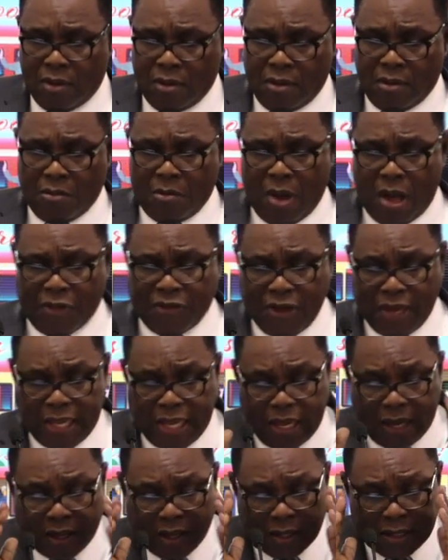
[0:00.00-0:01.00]
Mother
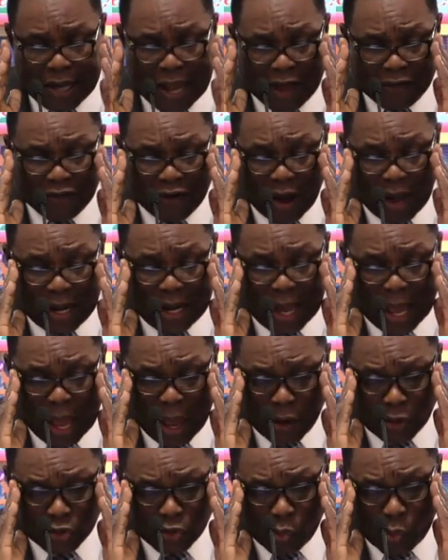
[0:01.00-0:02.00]
Eagle never
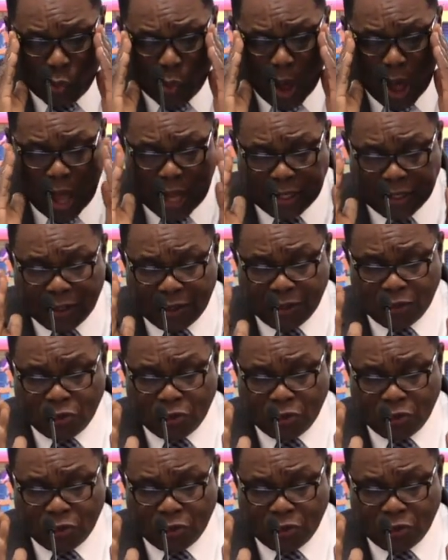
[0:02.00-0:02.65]
allows one